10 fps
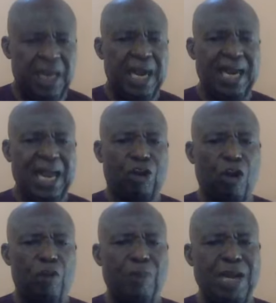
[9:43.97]
And I
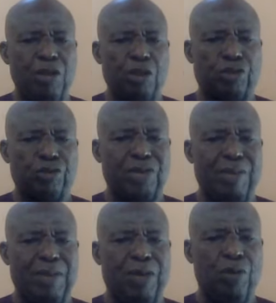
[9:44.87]
command your children
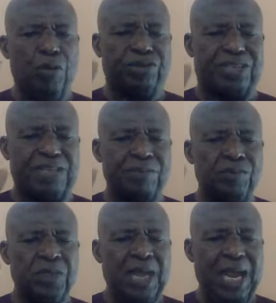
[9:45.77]
be loosed.
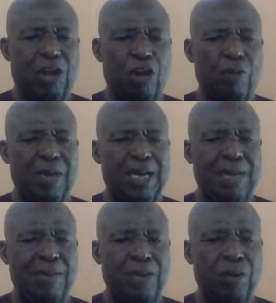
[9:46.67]
I command them
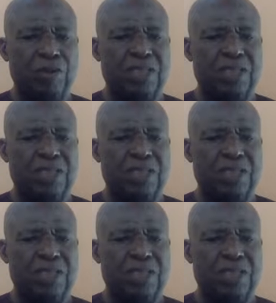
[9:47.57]
be loosed.